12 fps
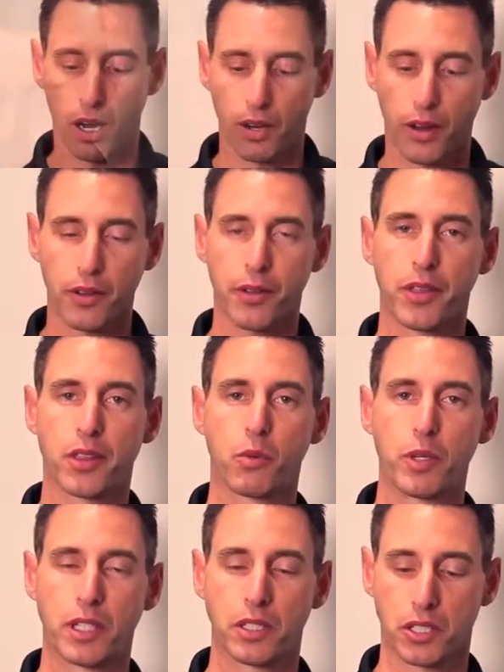Another thing that
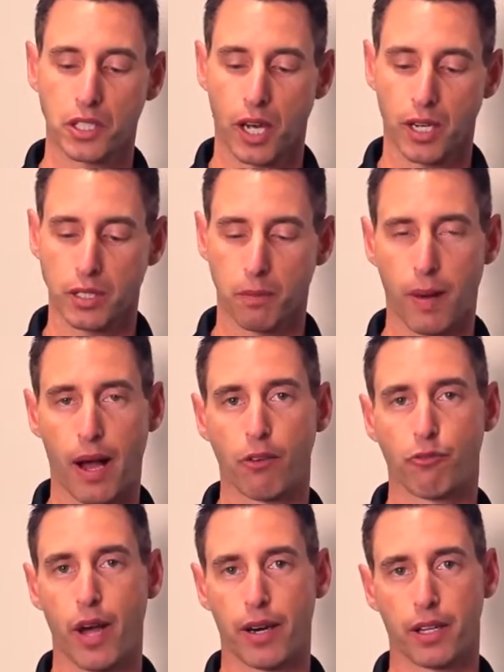we can discuss
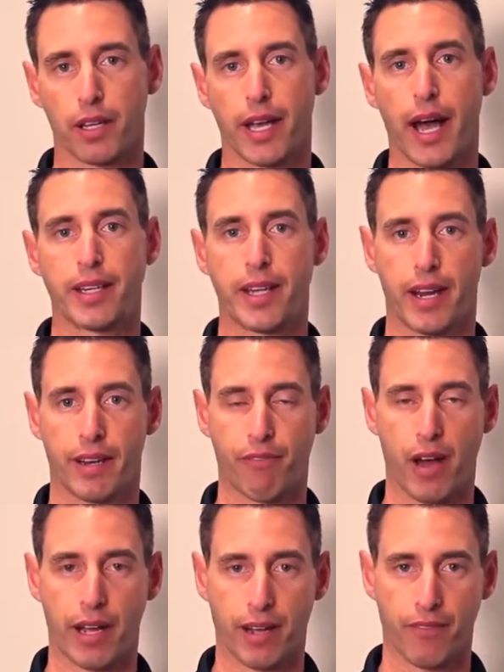about readily
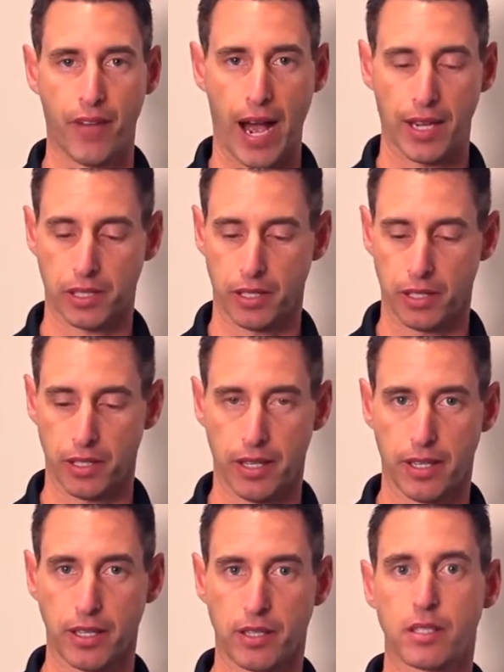identifying a fastener
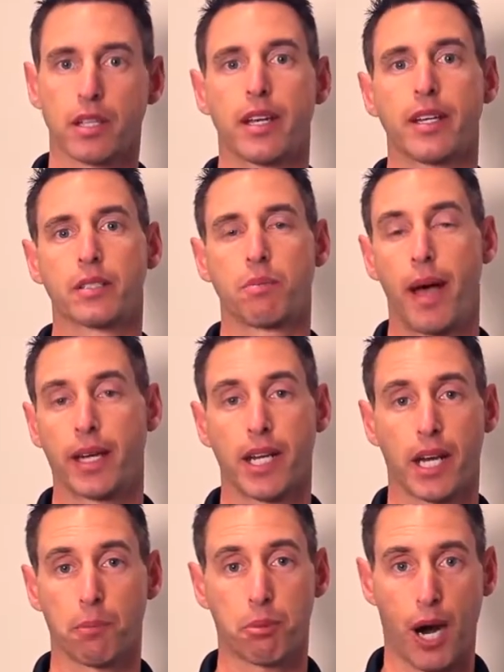is its
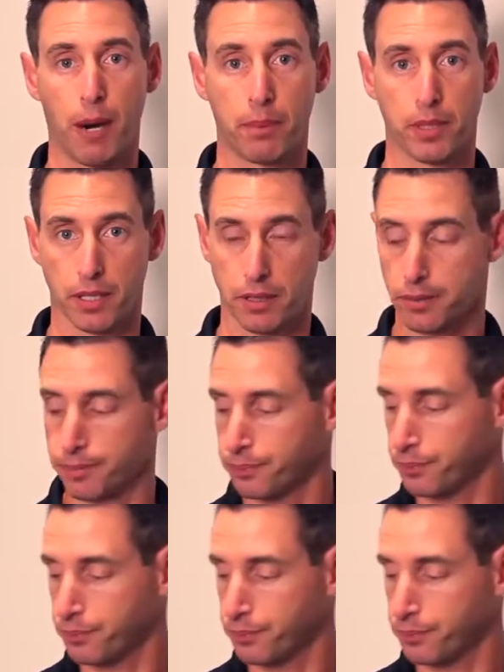magnetic properties.